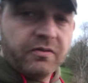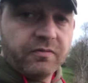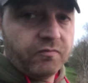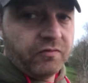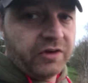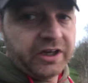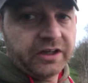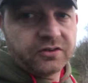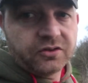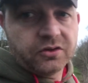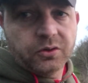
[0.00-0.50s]

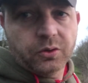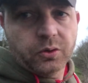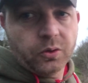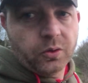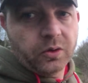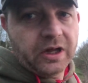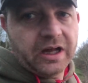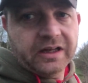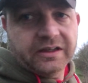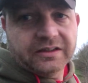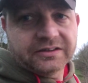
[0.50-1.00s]
Rigs and
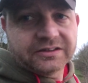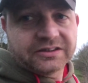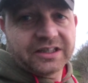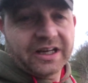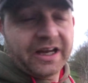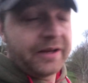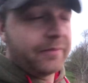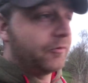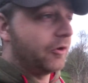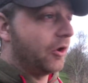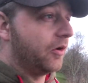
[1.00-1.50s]
all that are the
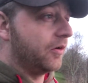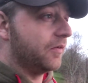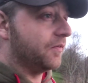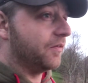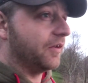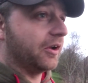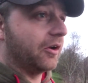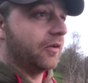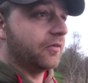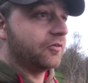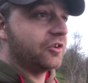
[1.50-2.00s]
same. The only
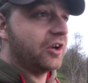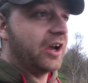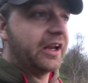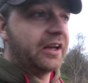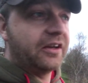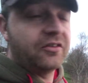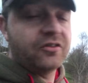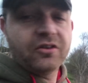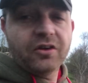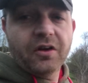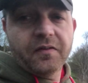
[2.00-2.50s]
thing I've
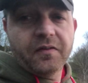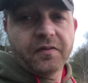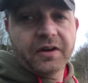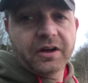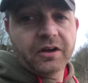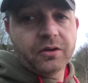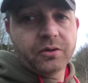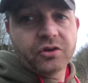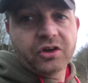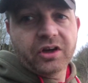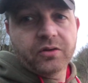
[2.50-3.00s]
changed, I
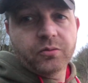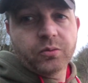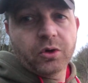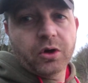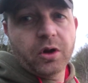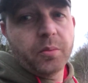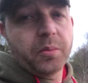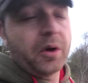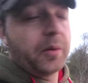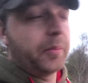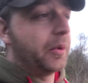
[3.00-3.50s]
think I've changed one
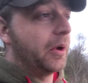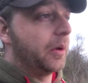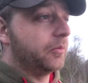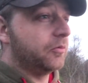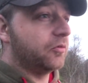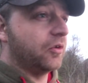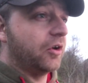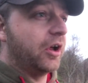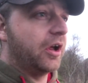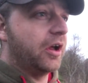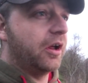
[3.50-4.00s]
of the
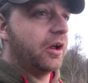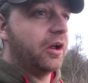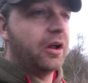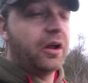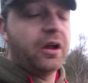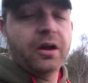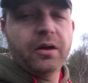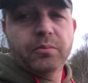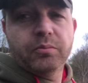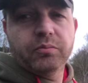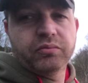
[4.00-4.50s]
pop-ups for
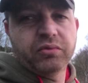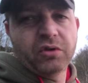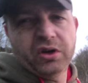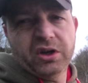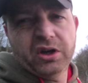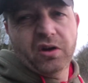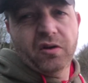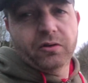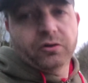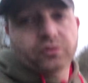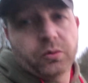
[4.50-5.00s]
a
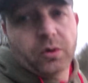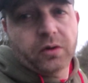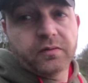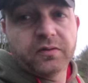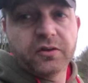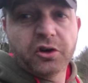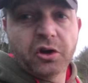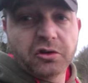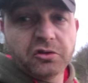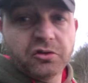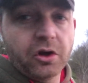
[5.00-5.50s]
brightly orange one
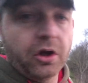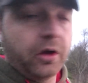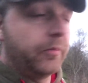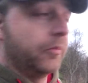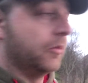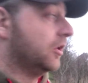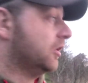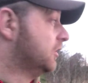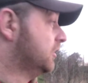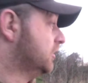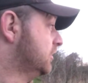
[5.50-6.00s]
for night time.
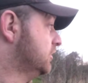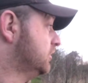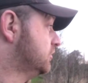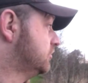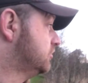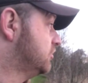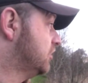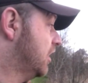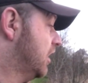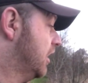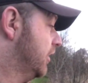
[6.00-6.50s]

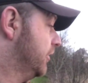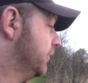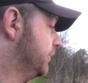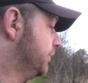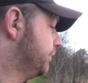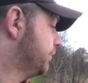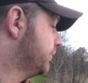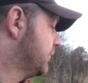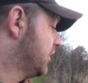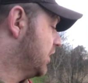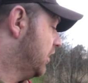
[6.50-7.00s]
So
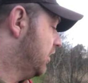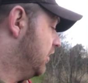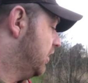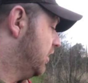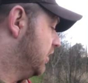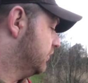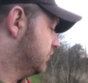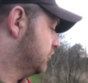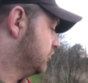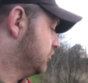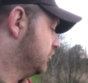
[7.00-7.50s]

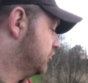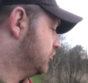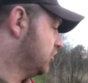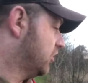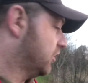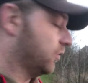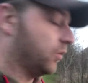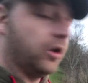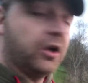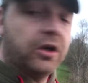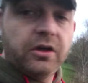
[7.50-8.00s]

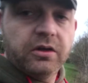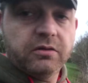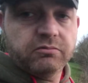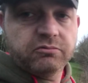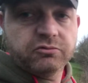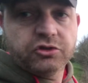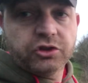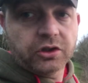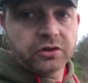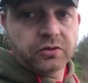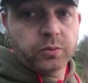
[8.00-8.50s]
chucked
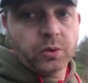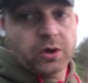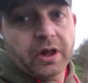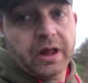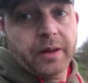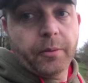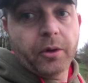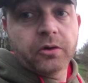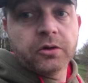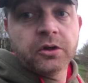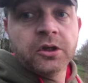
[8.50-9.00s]
one of
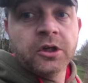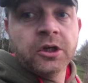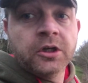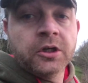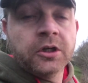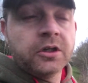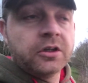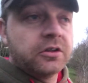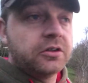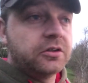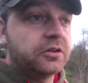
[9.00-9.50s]
them on
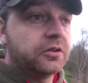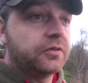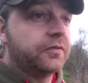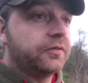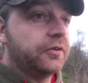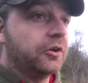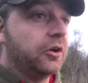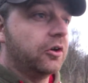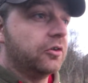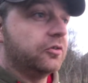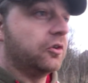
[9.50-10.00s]

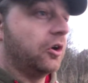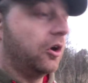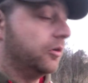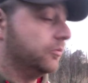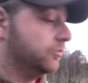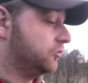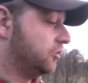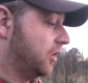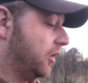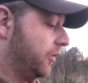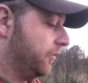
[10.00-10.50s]
for night time.
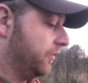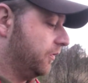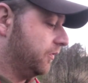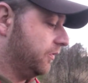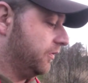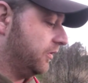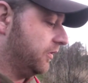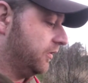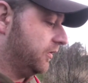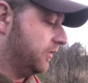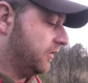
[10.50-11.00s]
So
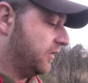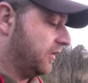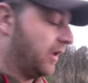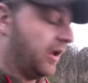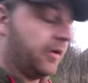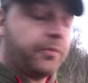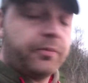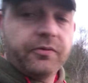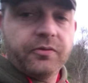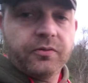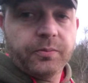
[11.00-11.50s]

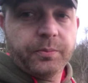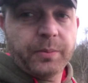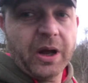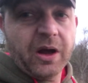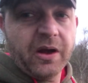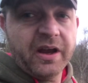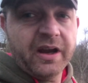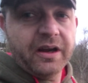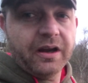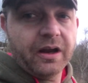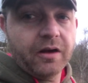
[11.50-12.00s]
that's
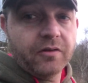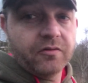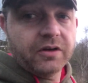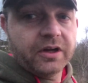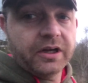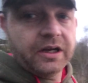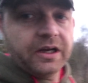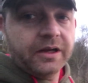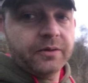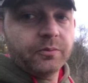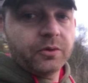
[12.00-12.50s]
about it now,
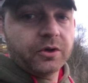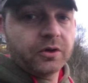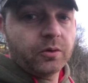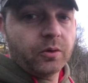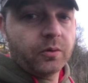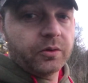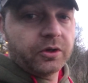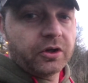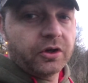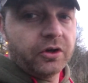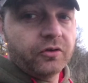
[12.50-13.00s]
really.
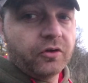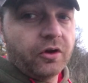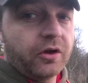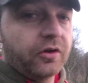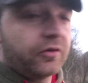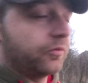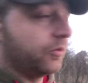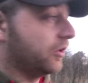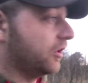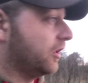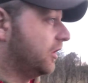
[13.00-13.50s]
What we're going to do
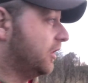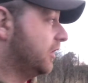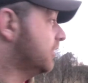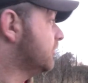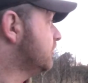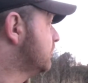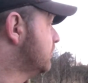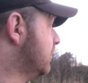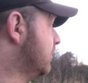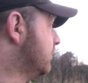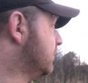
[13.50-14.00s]
is
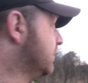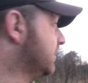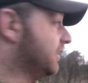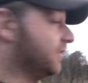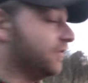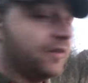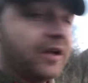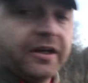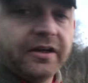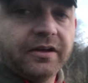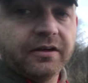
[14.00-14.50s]
it's a lovely
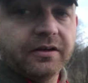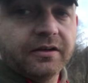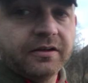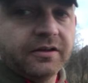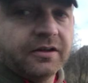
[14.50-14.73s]
evening.